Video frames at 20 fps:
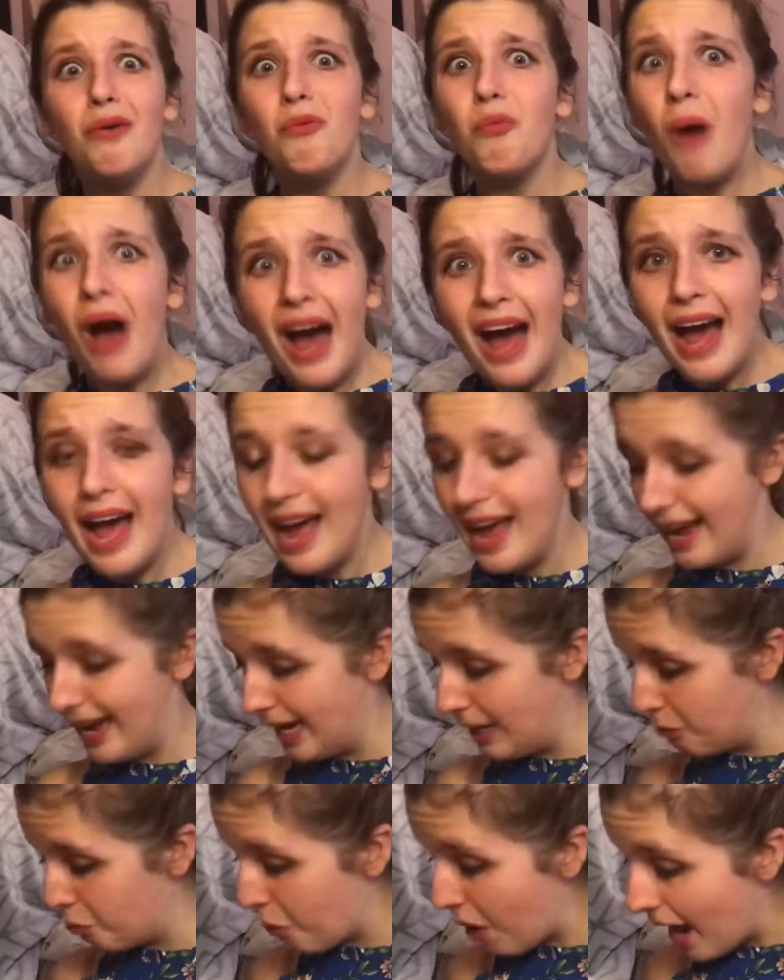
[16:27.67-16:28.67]

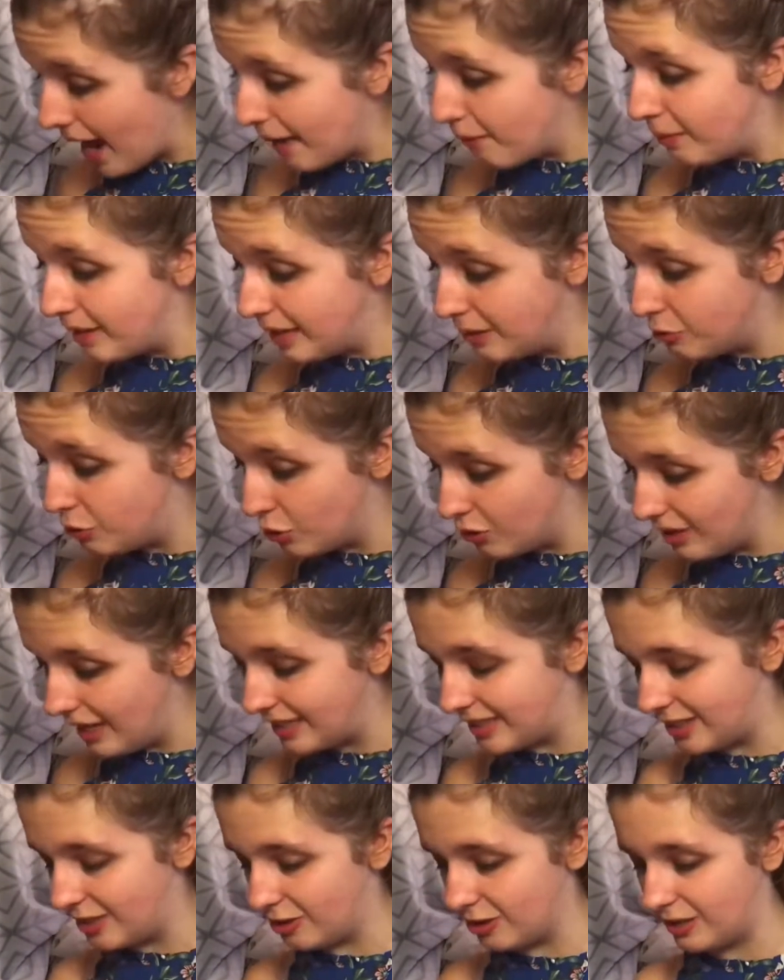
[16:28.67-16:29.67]
why? Why would you do
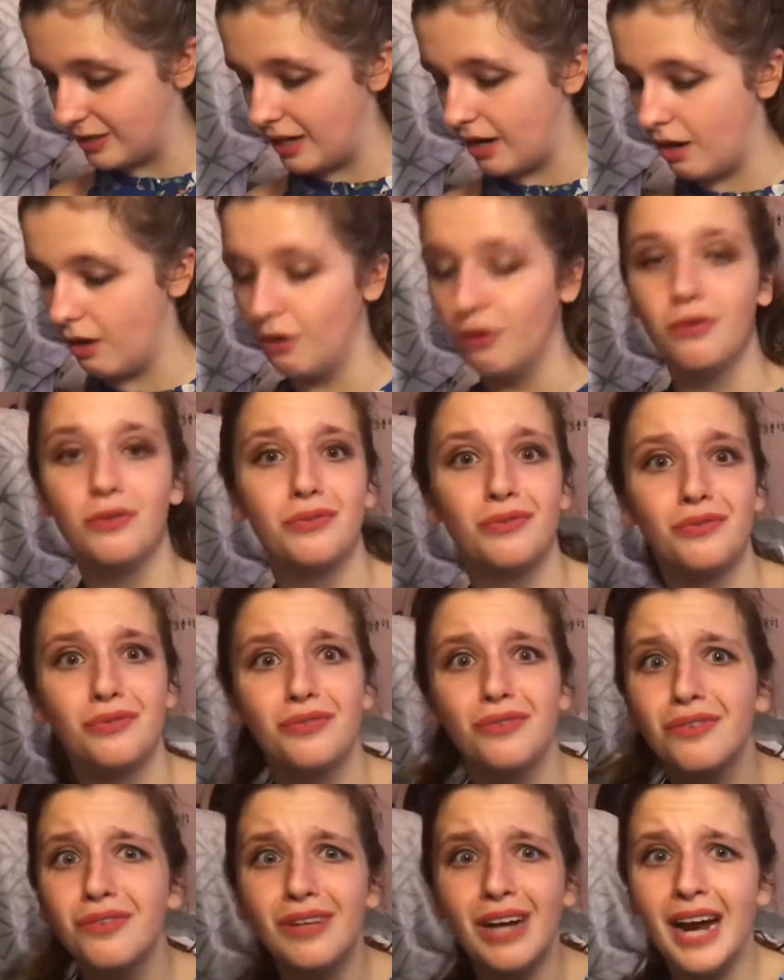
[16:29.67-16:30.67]
that to yourself?
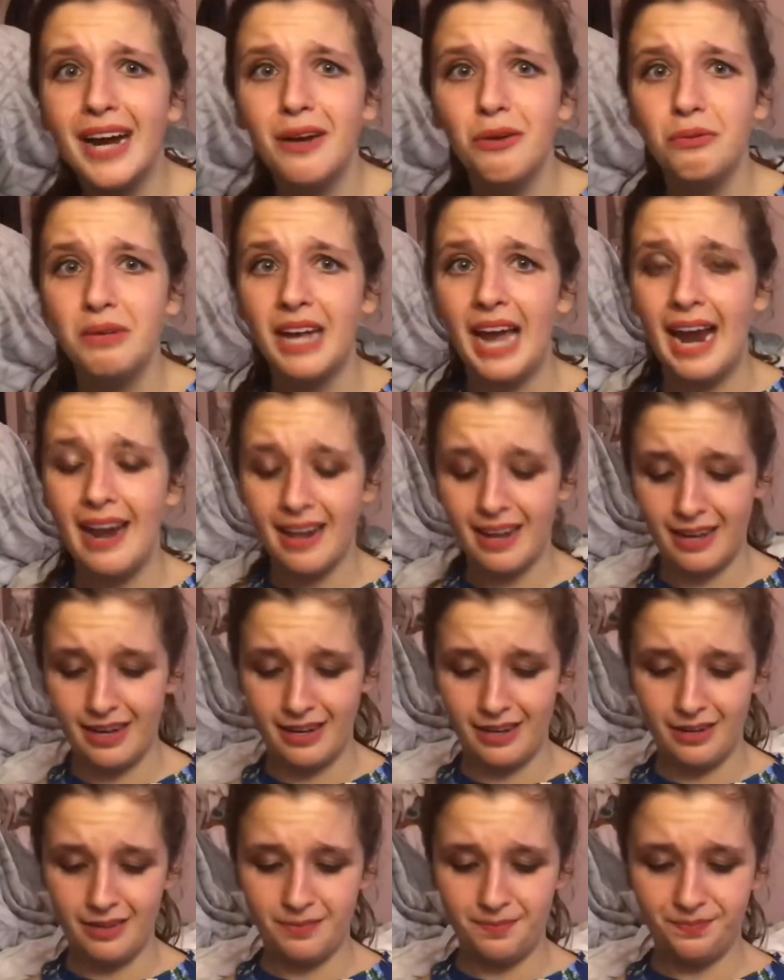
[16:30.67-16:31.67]
I don't get
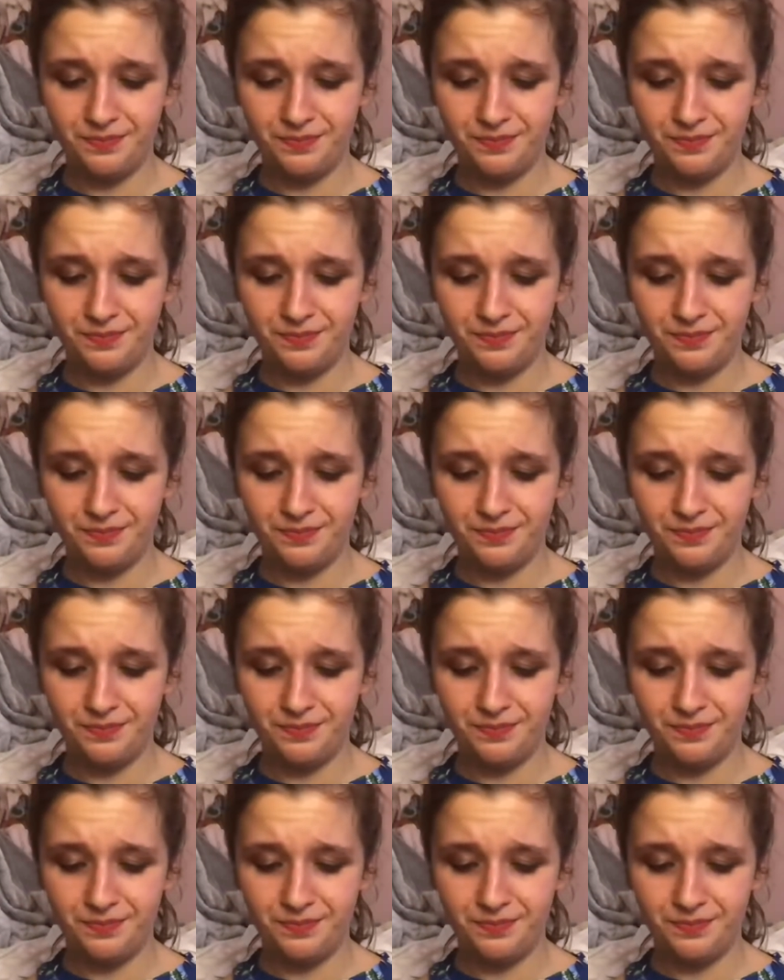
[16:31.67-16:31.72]
it.